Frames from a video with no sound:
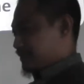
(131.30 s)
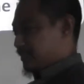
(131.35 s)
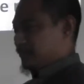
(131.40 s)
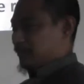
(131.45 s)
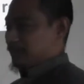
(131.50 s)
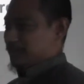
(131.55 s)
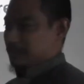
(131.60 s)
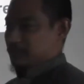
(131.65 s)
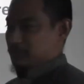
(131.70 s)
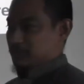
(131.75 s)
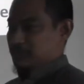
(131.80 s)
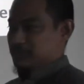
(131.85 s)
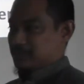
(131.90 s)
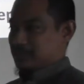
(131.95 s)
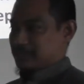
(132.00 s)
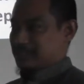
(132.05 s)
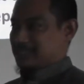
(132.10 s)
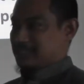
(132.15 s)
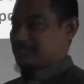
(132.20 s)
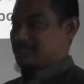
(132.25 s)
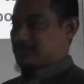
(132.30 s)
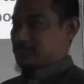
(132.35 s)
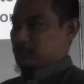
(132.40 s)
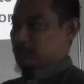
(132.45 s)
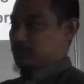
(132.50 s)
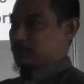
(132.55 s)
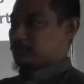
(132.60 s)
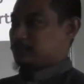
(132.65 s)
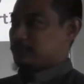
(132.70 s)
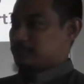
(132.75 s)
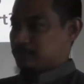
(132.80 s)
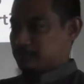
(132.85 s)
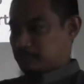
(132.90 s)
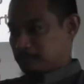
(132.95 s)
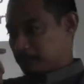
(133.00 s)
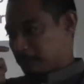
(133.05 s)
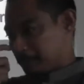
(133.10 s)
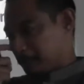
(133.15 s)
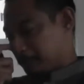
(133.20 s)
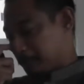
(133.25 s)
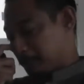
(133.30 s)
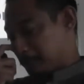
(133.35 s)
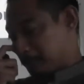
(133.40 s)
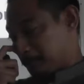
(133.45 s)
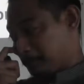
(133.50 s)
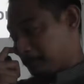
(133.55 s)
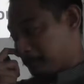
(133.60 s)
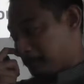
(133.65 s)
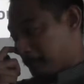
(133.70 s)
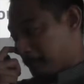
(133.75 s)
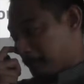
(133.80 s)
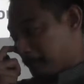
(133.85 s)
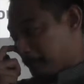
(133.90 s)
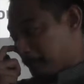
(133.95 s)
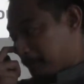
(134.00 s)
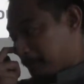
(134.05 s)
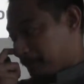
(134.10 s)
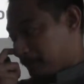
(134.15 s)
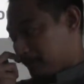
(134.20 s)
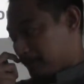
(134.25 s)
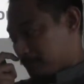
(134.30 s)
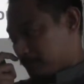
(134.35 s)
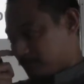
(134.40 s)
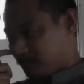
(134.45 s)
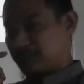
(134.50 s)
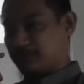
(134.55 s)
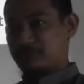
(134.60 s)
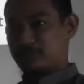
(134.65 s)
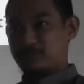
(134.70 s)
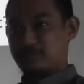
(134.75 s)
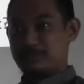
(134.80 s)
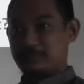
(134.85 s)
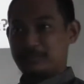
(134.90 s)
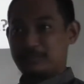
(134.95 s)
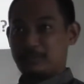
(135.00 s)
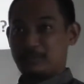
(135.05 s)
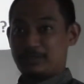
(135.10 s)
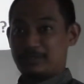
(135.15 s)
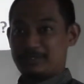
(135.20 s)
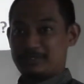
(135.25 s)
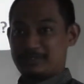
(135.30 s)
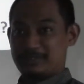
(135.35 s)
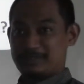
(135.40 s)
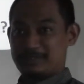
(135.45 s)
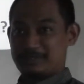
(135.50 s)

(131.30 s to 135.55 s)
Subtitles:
some of these questions assume that you want to do the report,